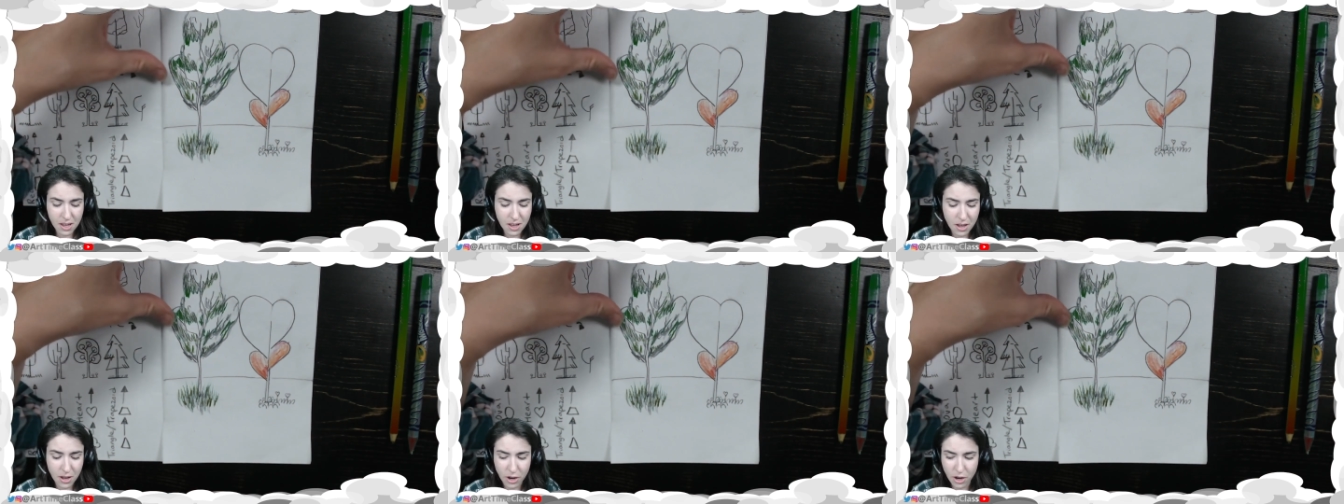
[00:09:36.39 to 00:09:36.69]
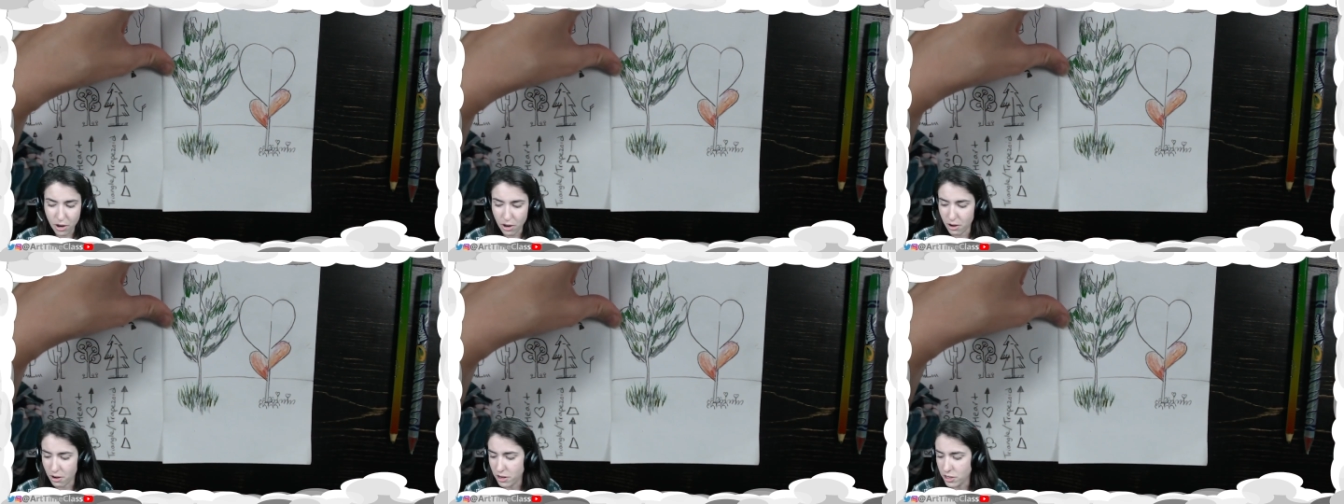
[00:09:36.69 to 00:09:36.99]

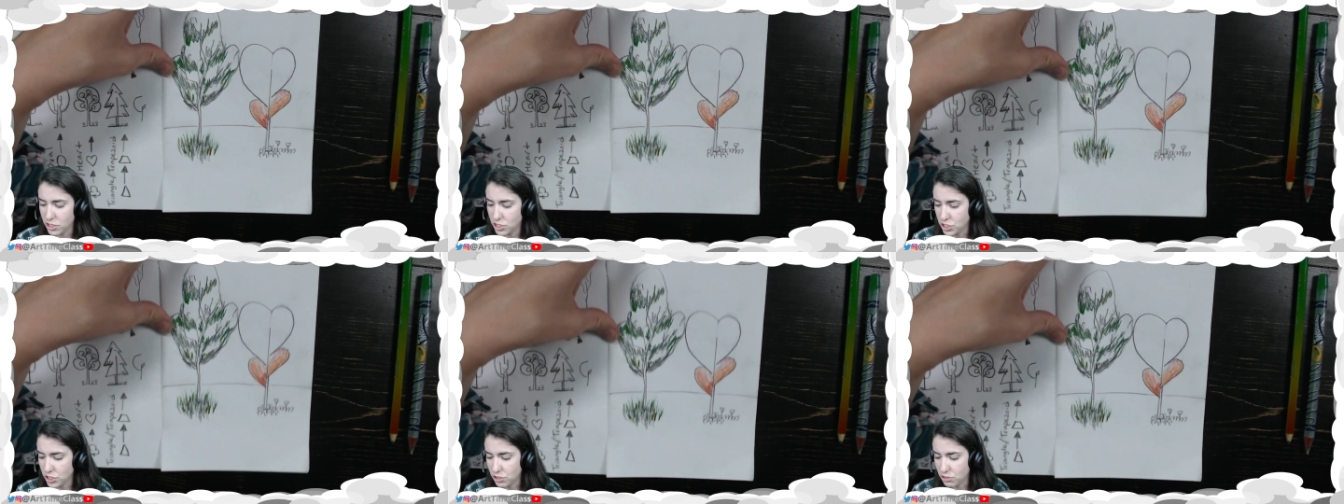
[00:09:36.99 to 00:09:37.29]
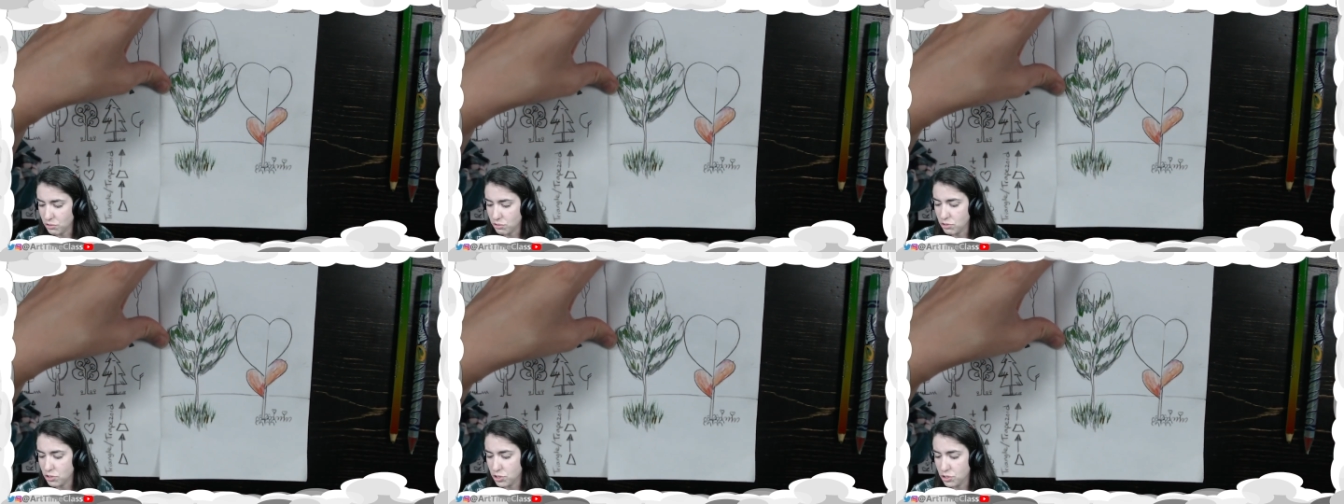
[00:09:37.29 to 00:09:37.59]
encourage
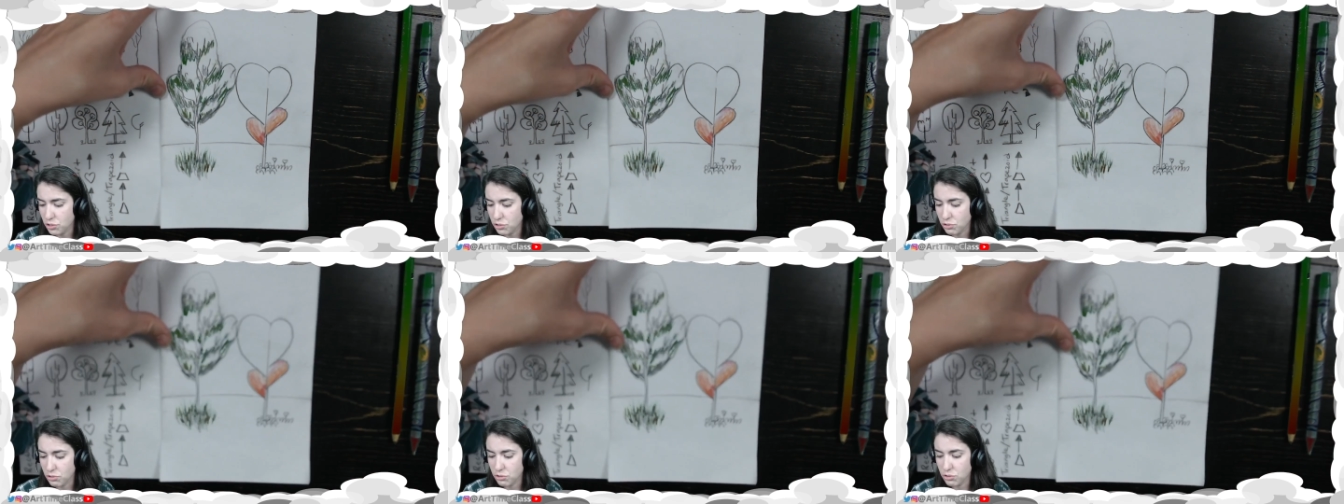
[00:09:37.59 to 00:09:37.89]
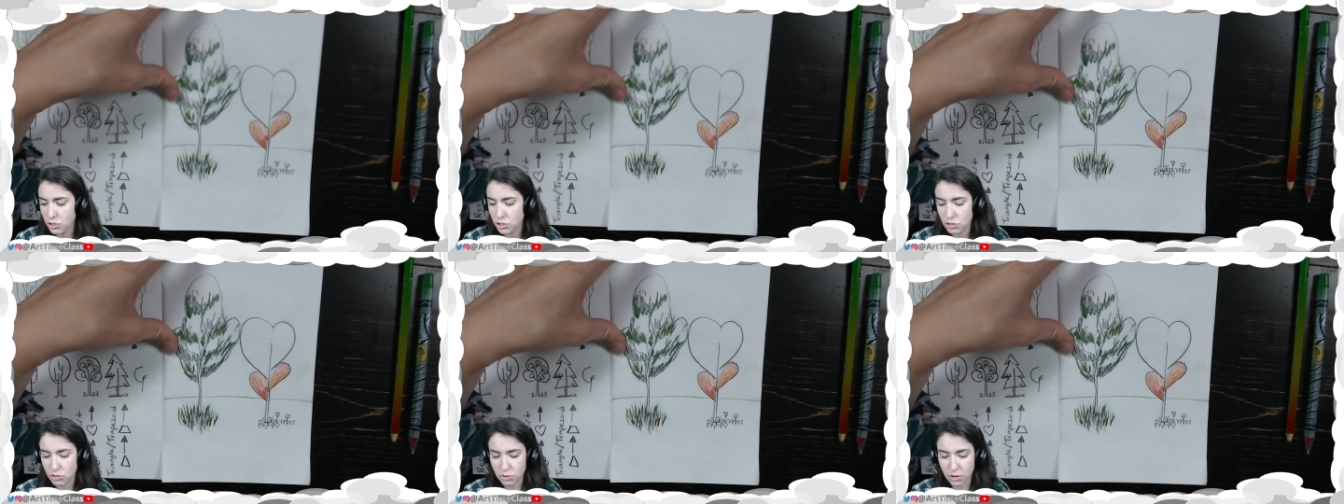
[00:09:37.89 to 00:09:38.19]
you to
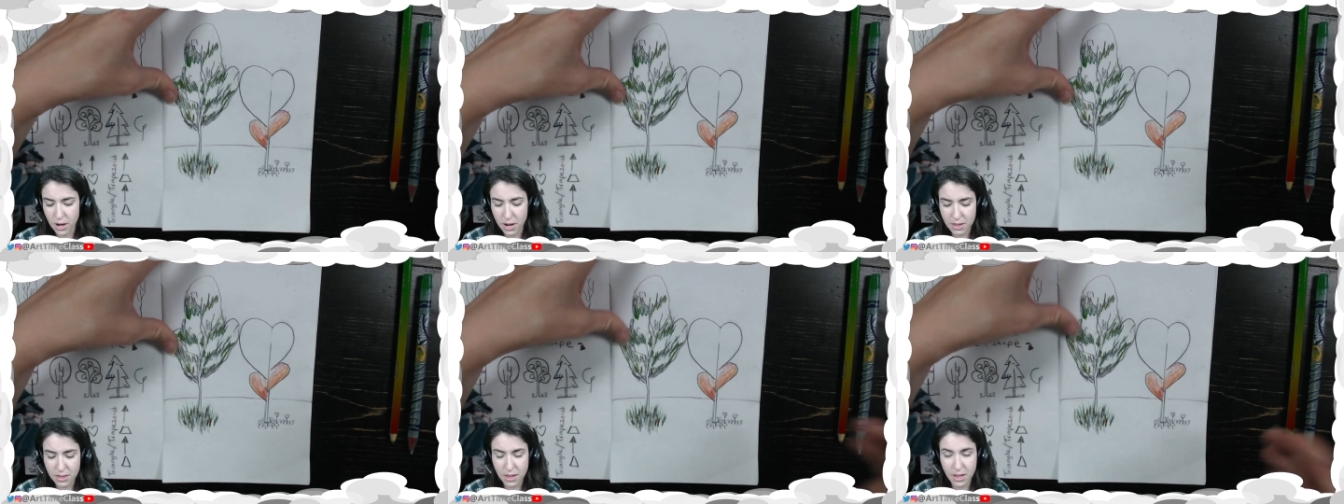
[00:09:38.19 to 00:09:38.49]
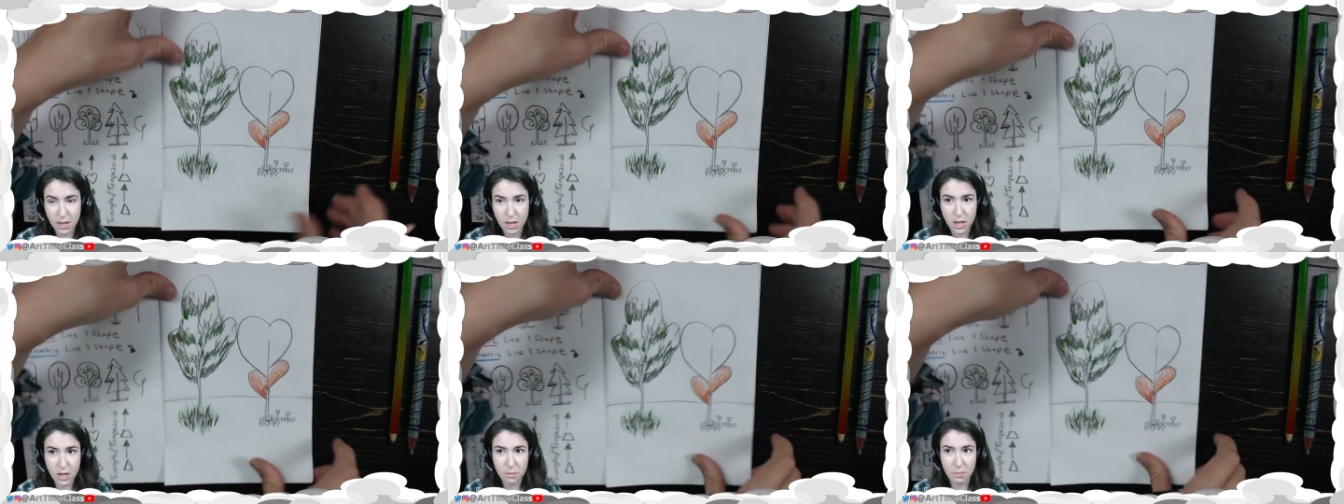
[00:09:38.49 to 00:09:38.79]
try
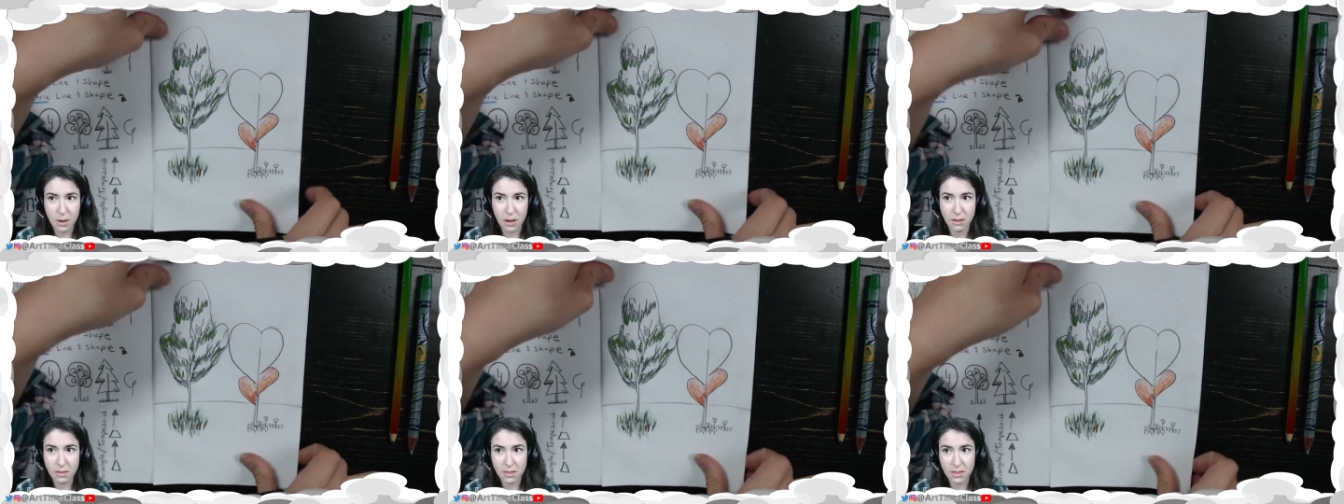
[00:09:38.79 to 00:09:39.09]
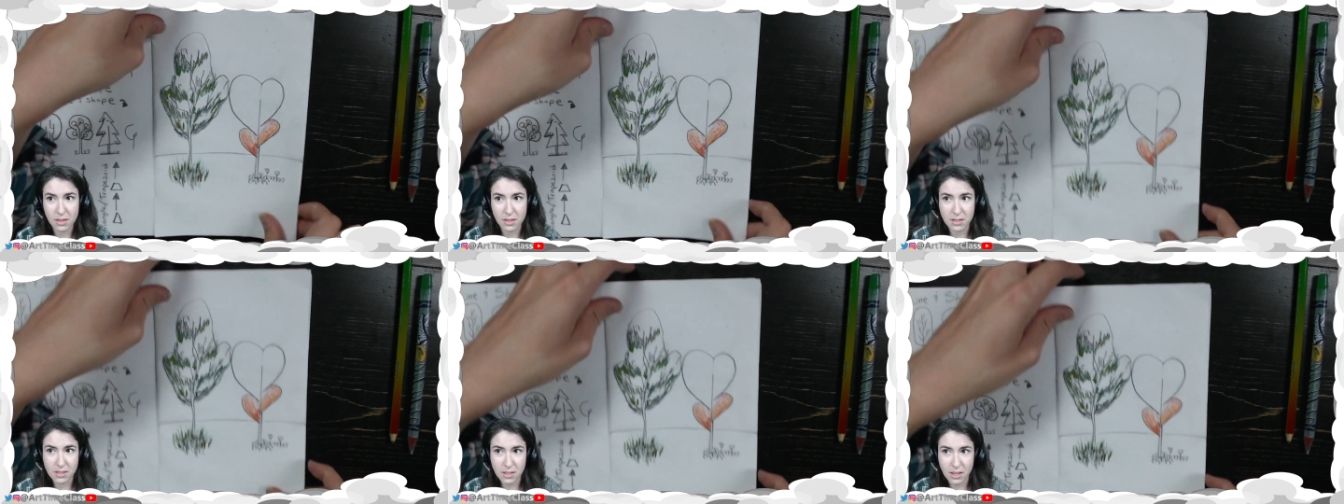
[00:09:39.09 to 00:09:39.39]
thinking about the
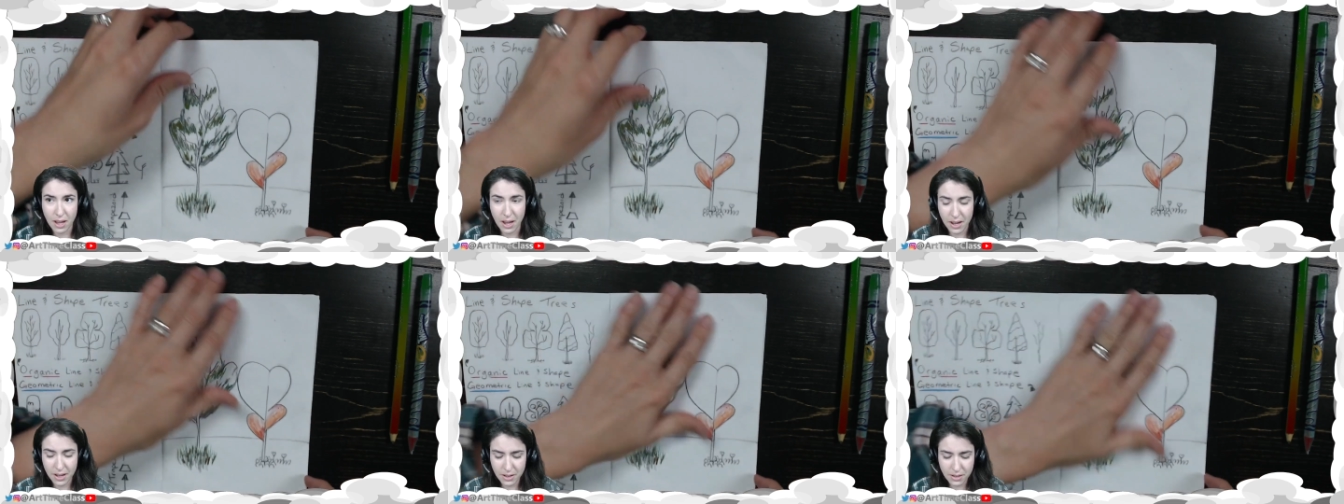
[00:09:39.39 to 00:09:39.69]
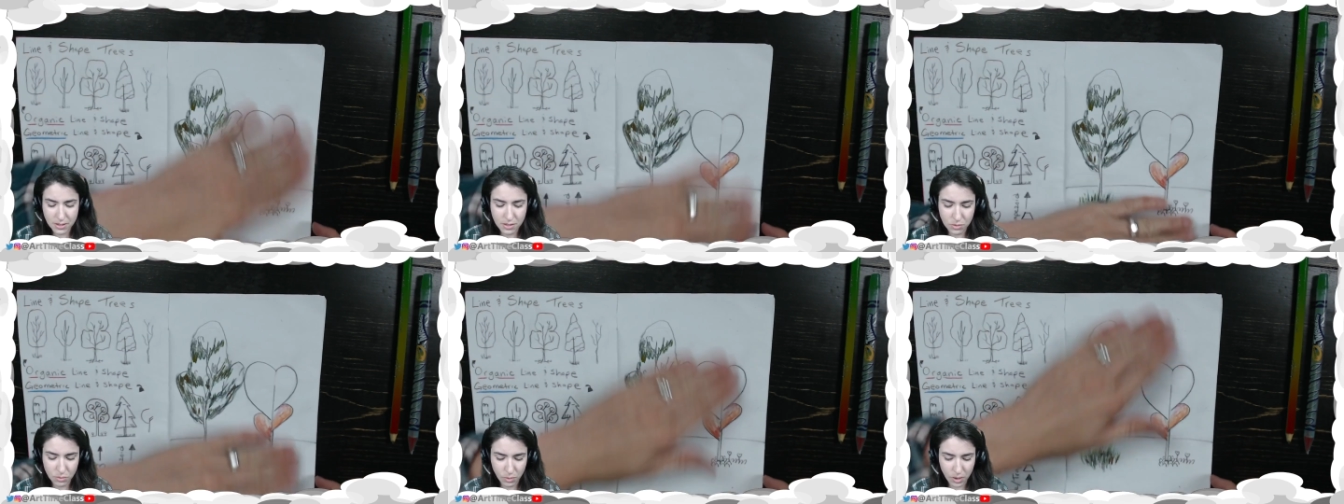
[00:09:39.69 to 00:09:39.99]
sky as
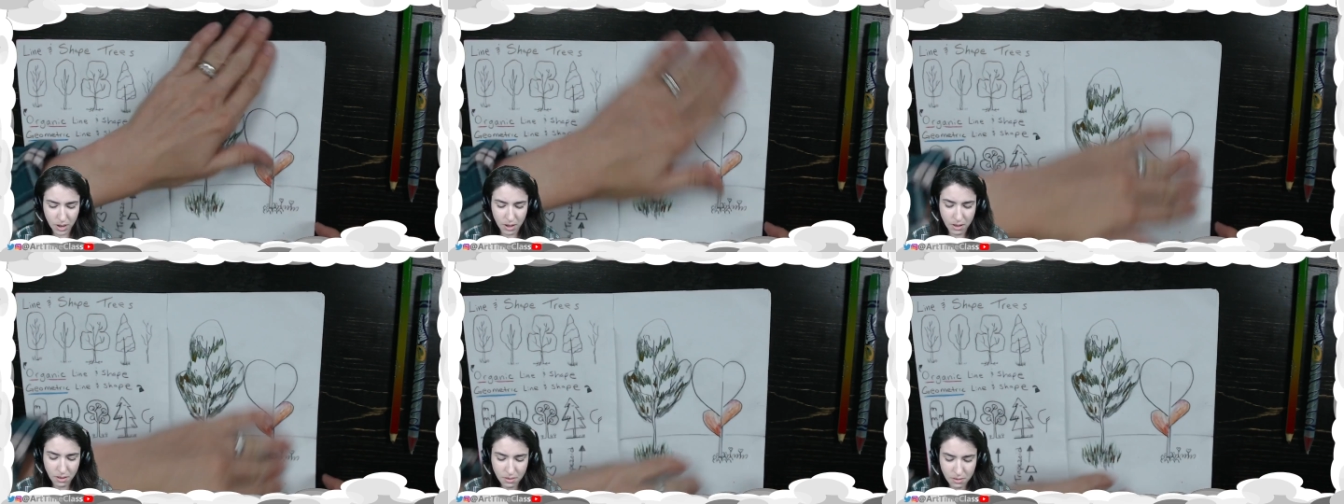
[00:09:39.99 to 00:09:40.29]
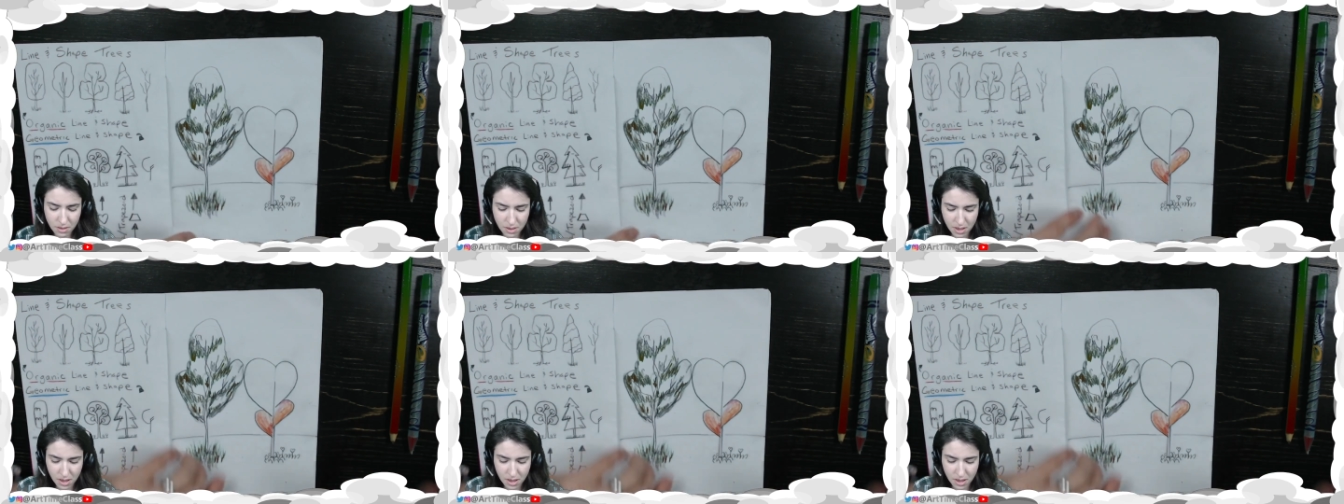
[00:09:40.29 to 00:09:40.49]
well.